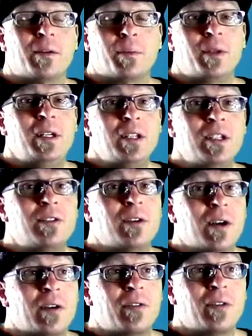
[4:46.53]
completely
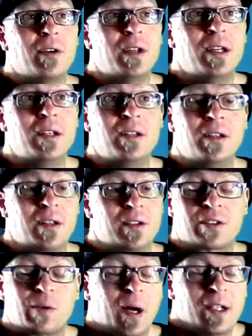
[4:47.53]
drug free
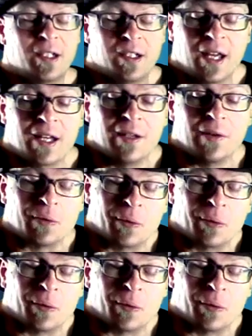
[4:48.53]
squats and deadlifts